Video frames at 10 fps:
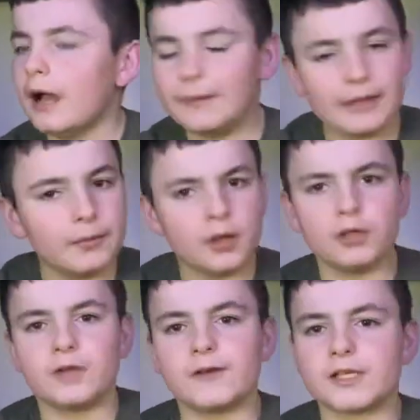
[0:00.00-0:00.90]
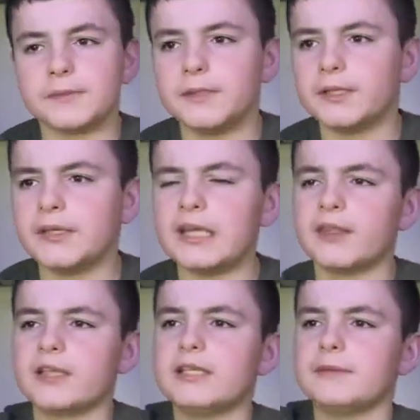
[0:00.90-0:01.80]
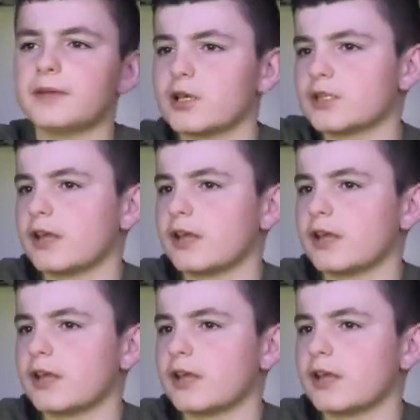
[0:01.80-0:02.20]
I mean, I'm not underestimating the team because